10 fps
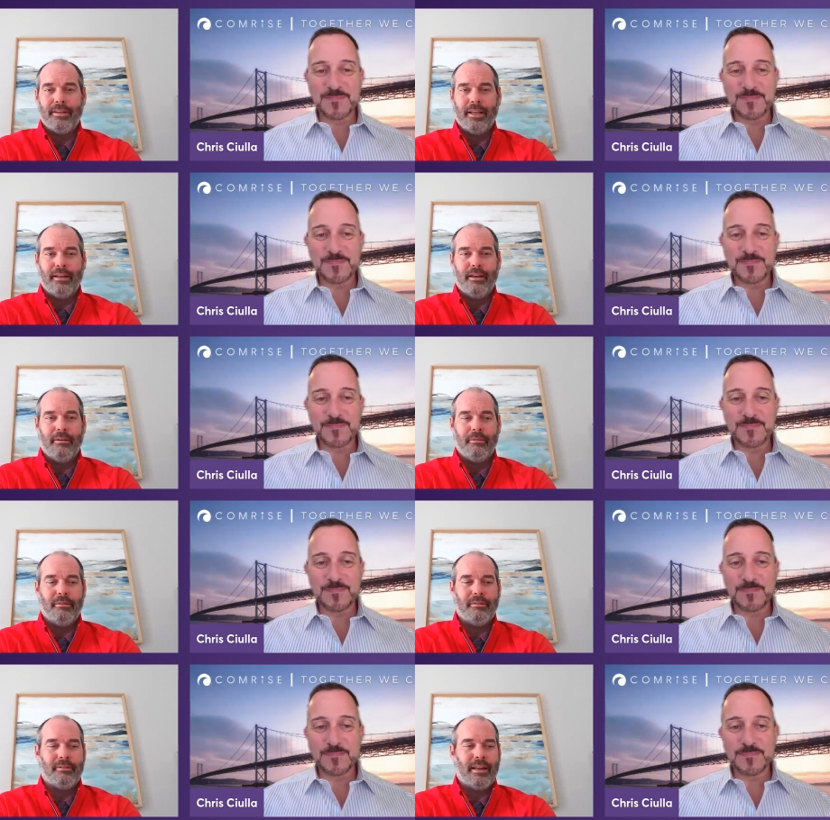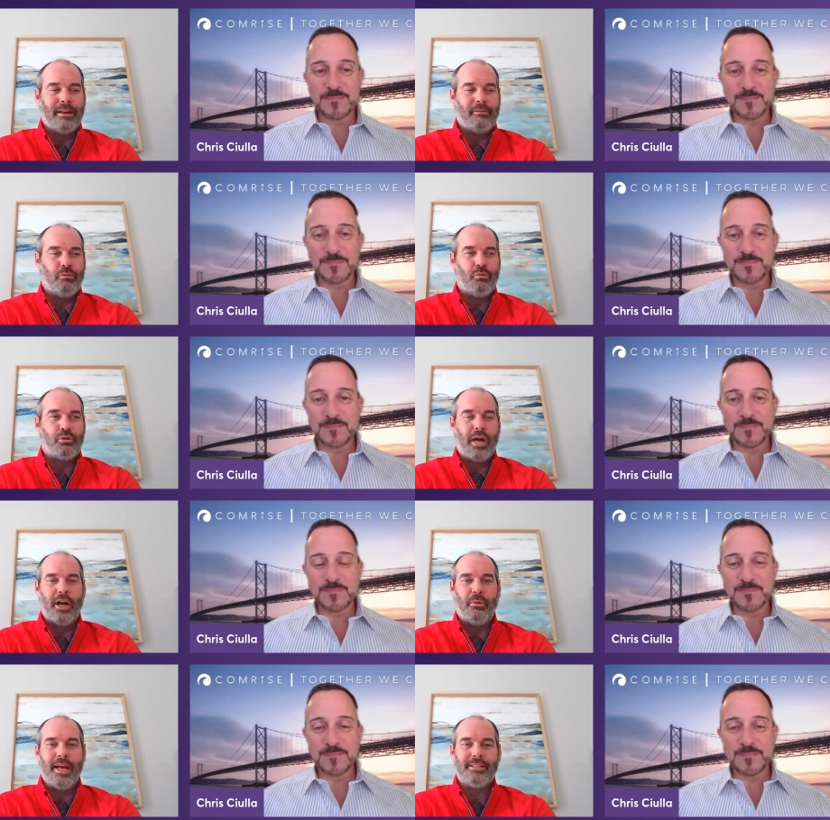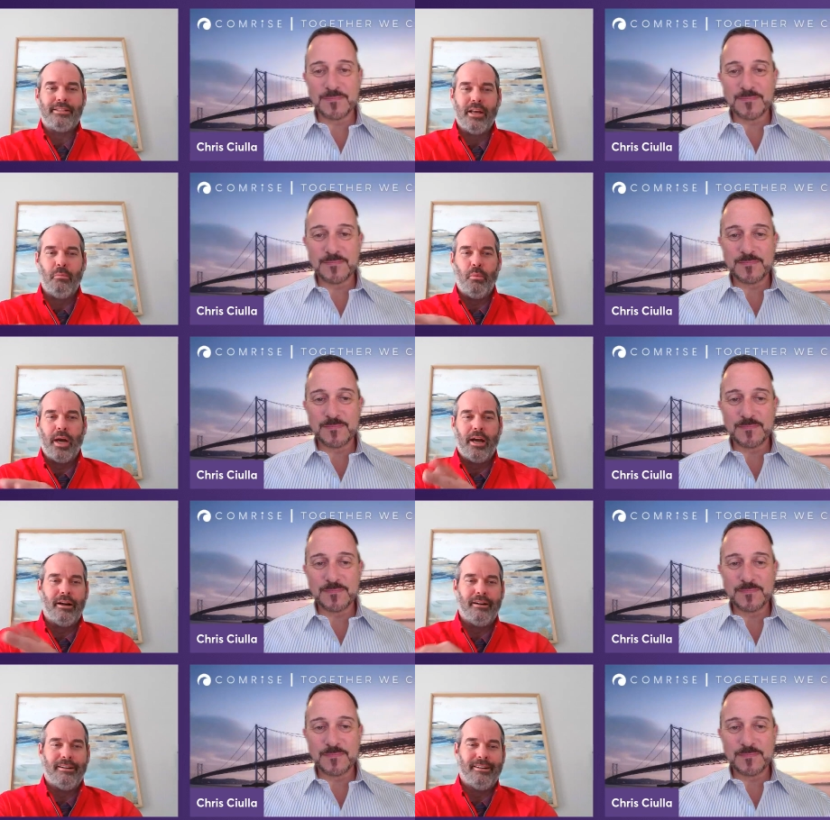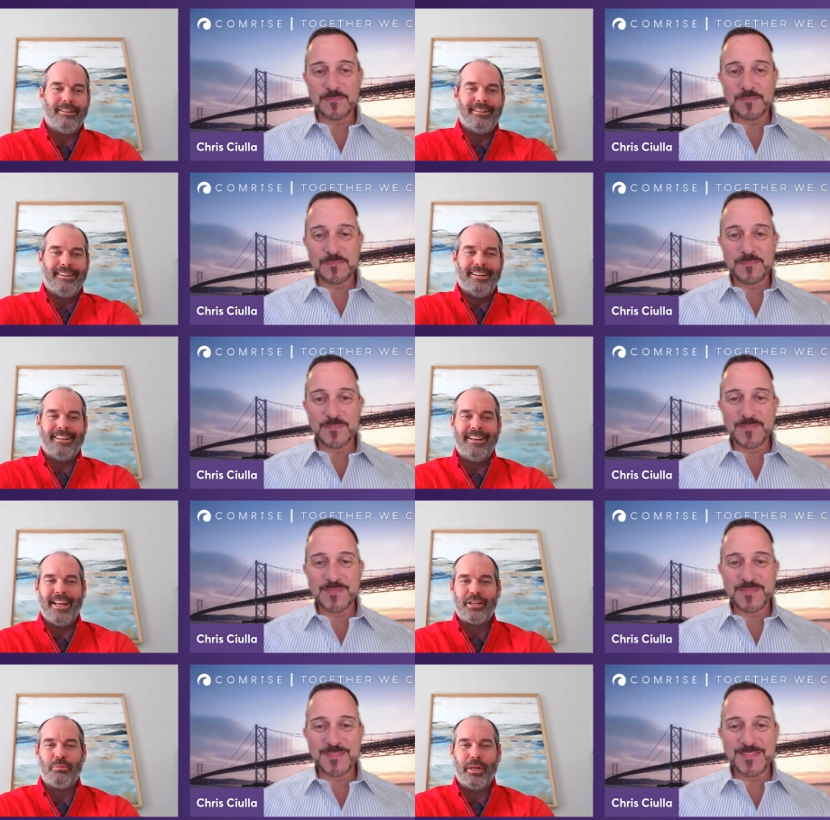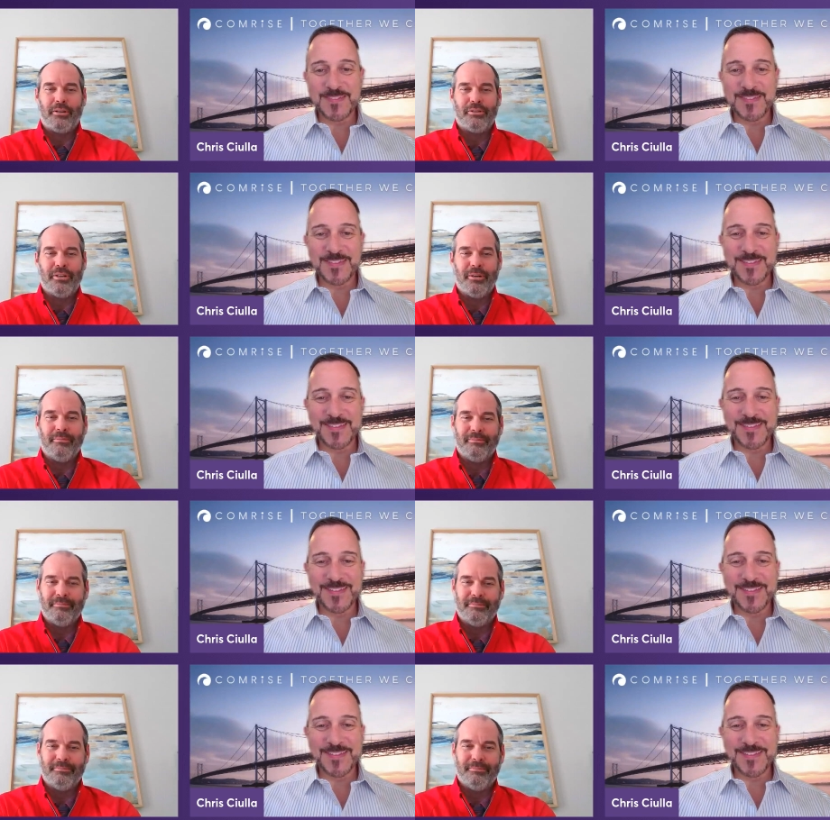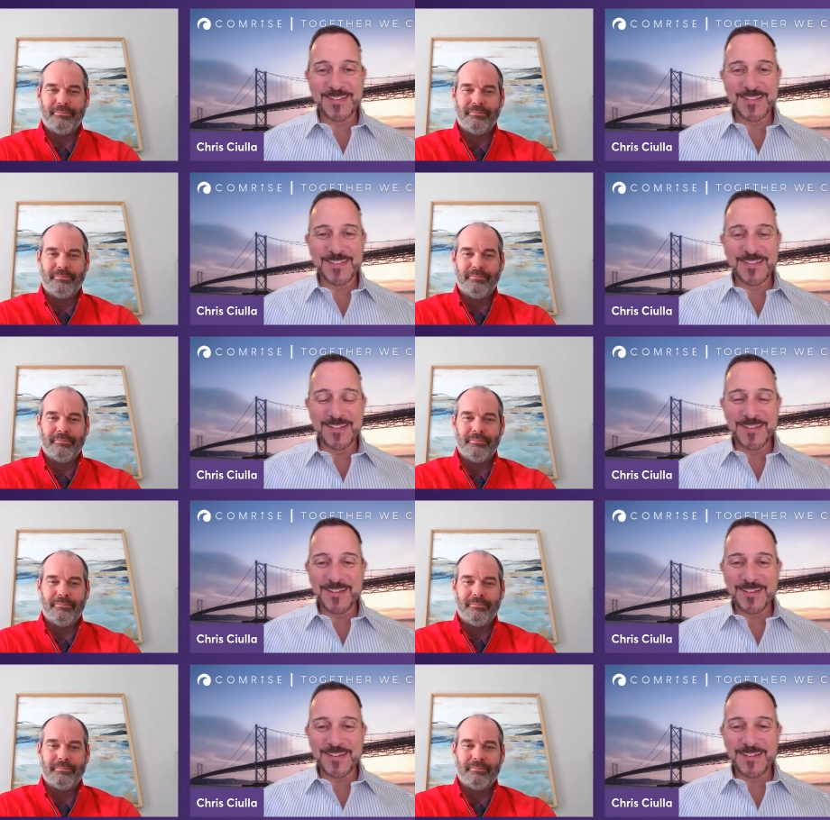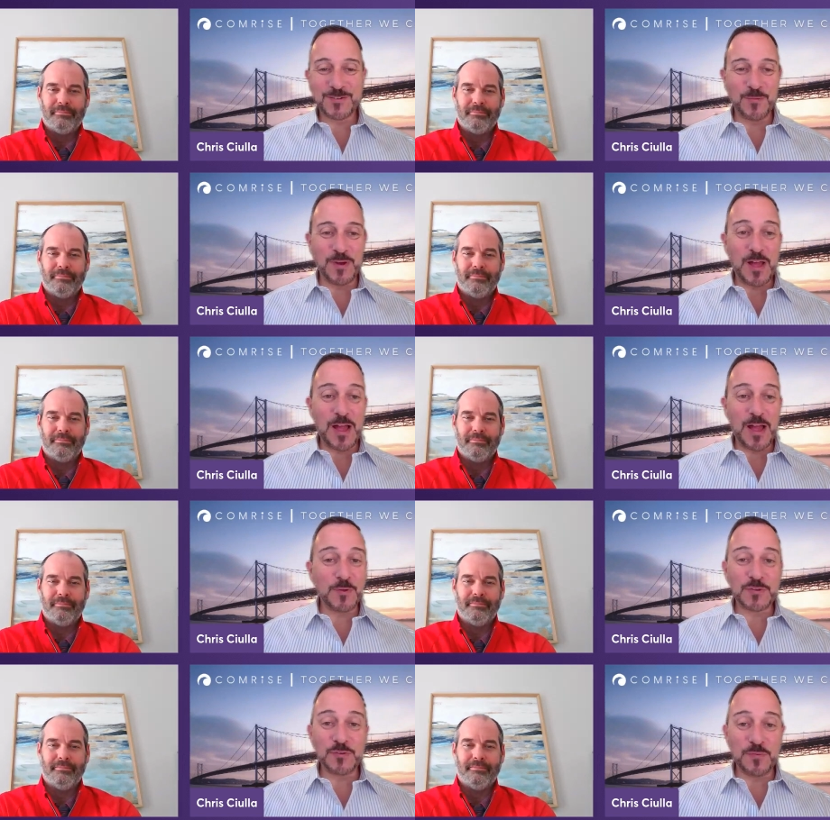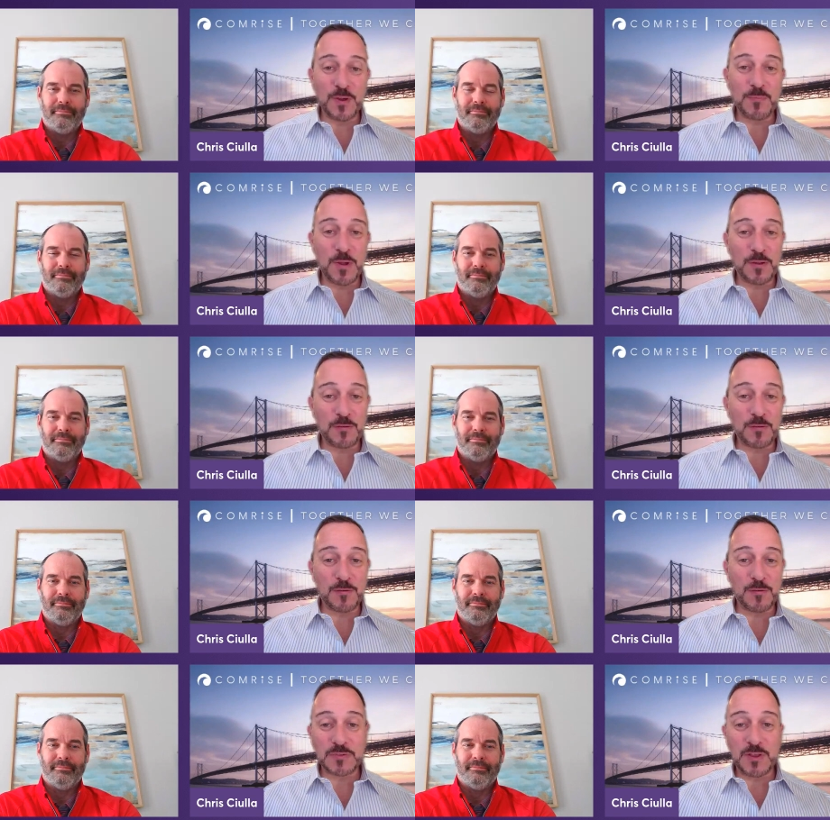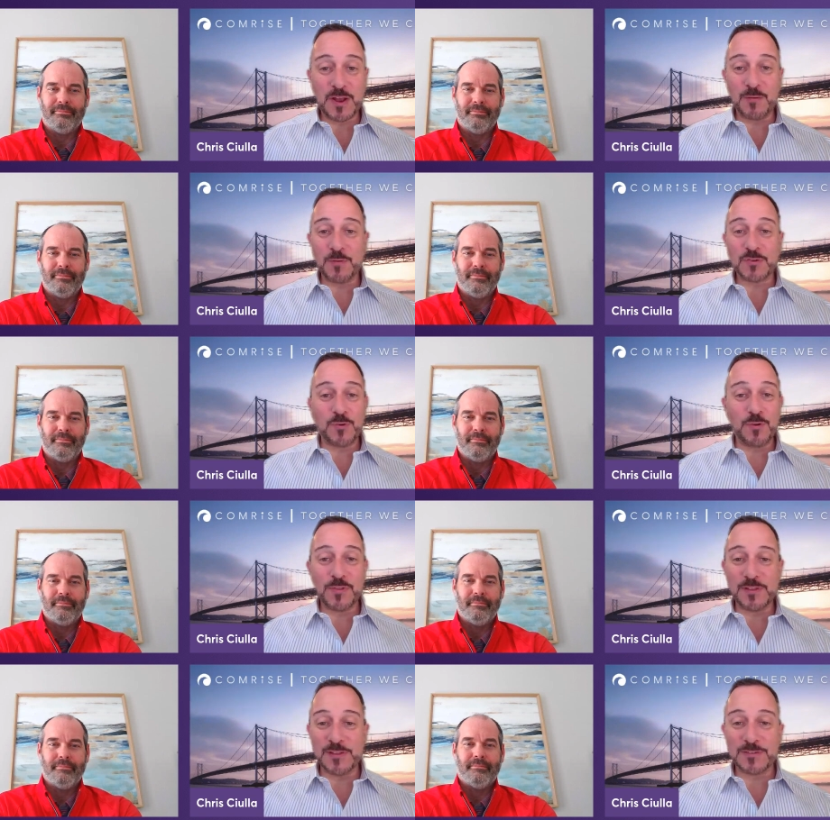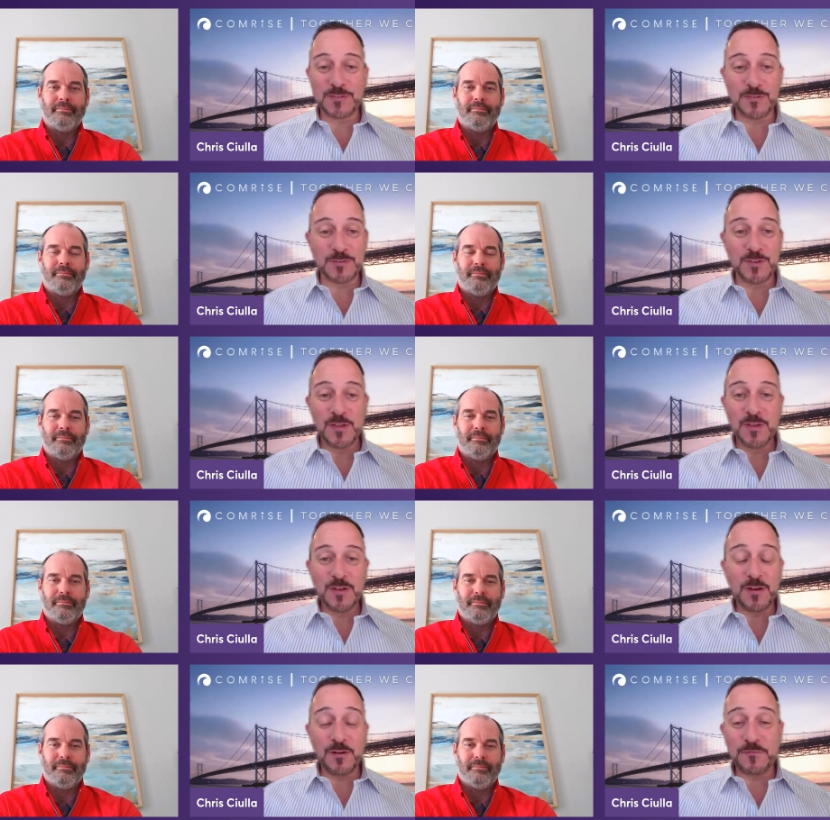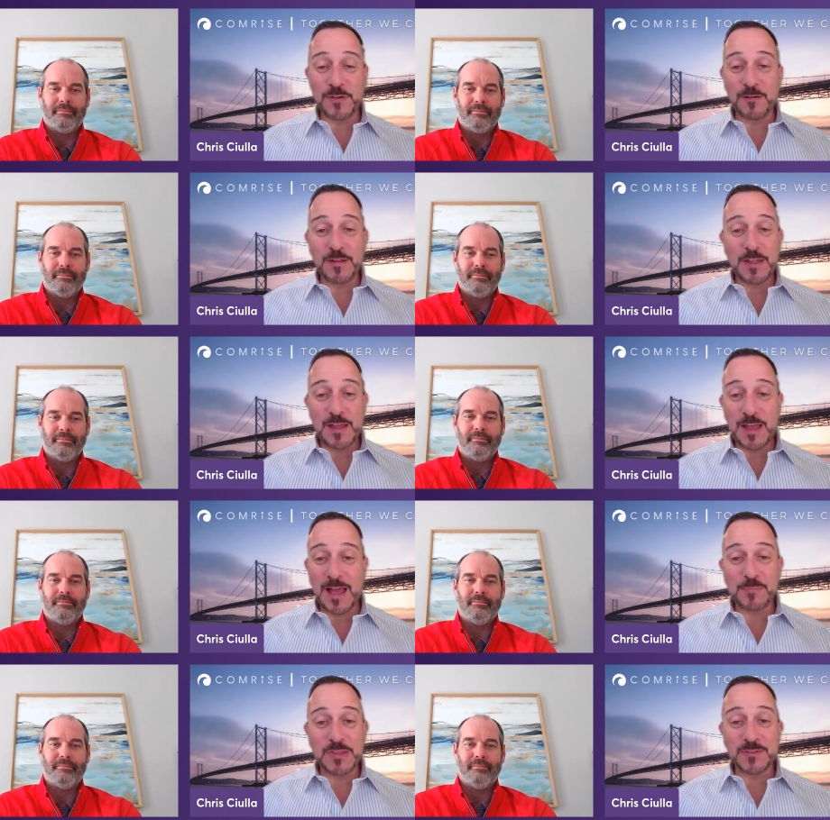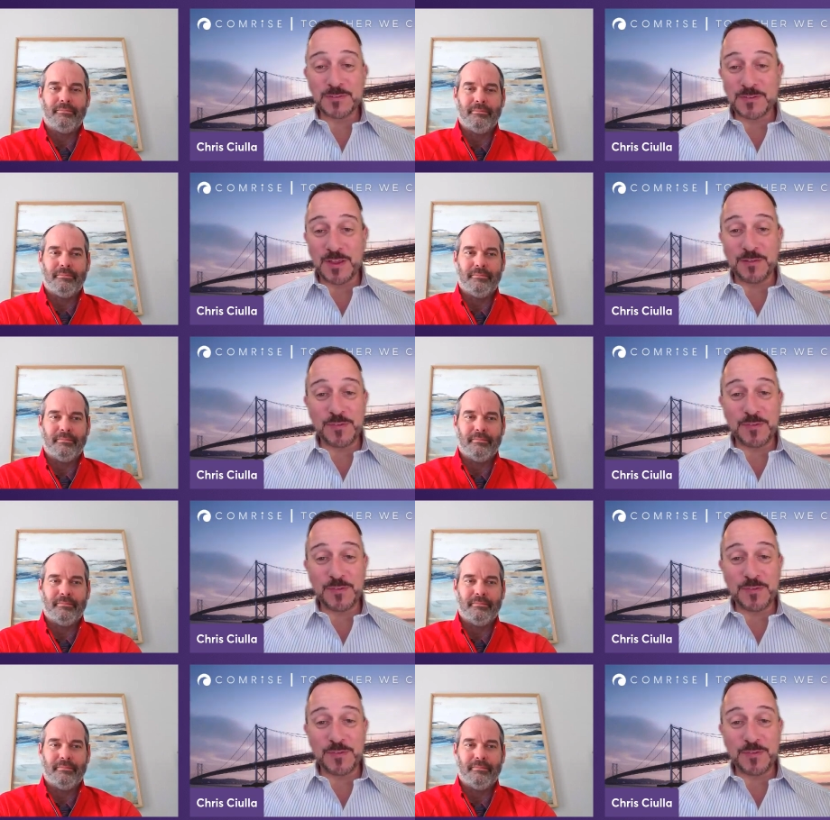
Speaker 1: and uh, and try to rest somewhere in the next week or so.
Speaker 2: I sure will. I wish you very Merry Christmas, and I wish all the listeners a very happy, safe, and